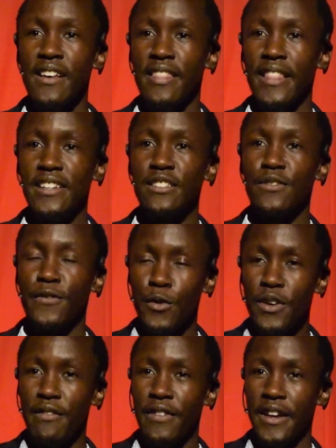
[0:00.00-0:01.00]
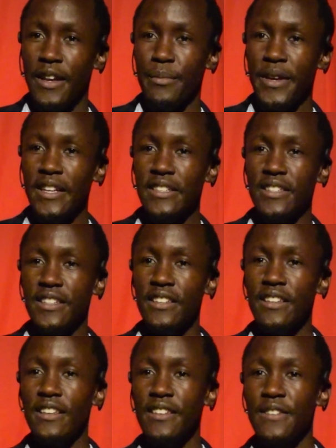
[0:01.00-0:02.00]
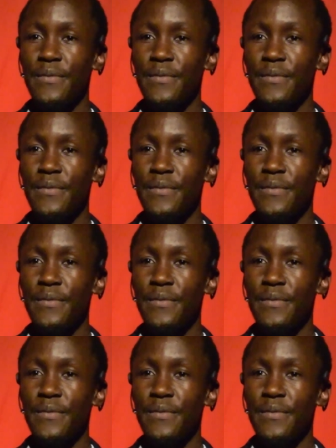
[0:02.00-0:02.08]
That is food availability,